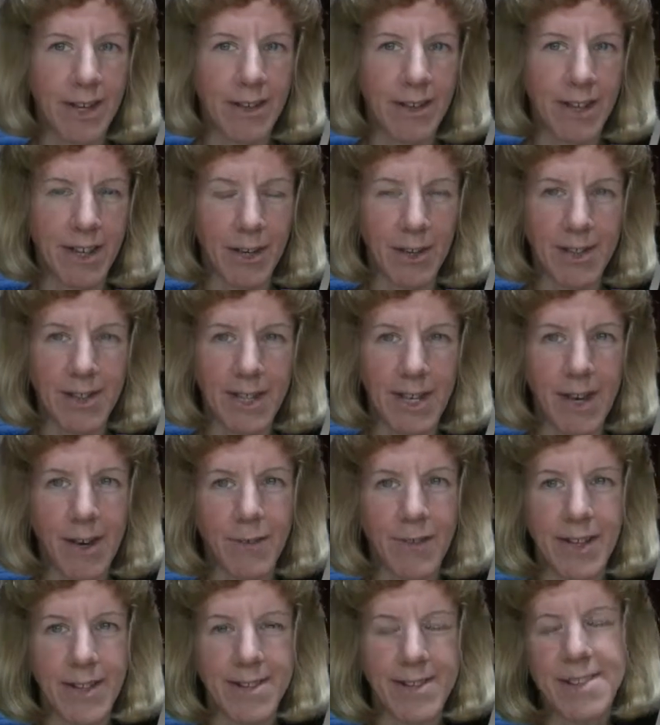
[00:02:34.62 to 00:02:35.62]
guilty
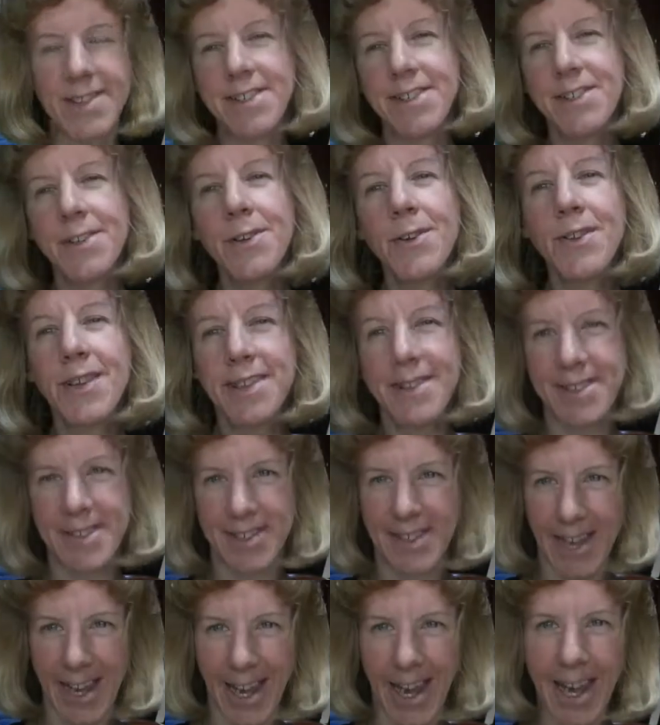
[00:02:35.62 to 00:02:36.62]
of this to this
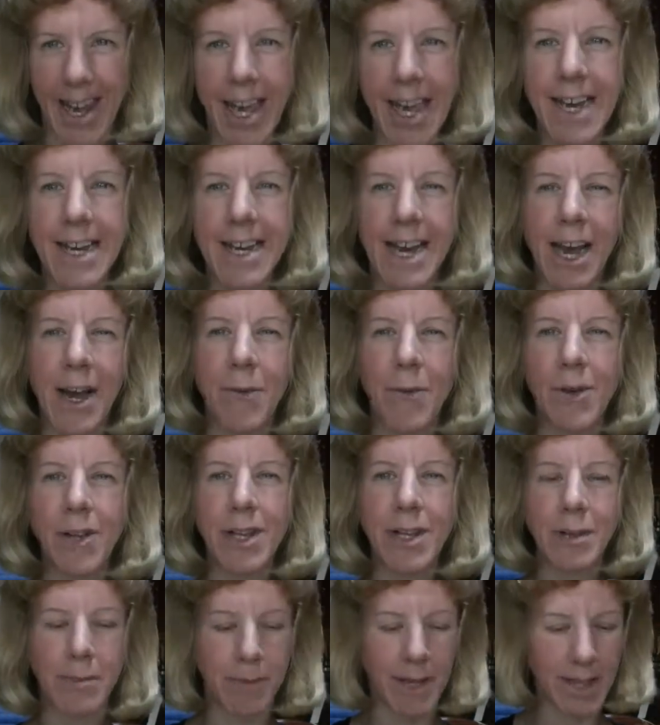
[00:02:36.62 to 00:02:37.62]
day, and I will
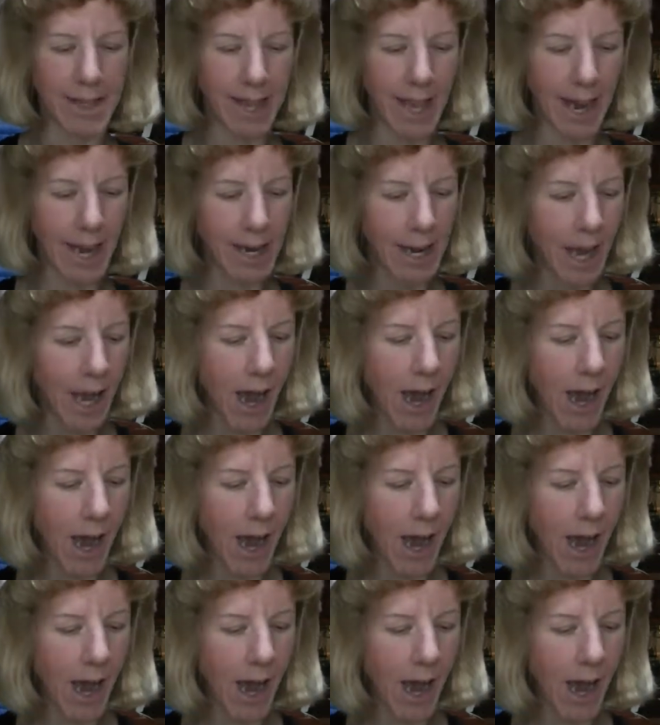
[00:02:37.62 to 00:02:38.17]
admit that.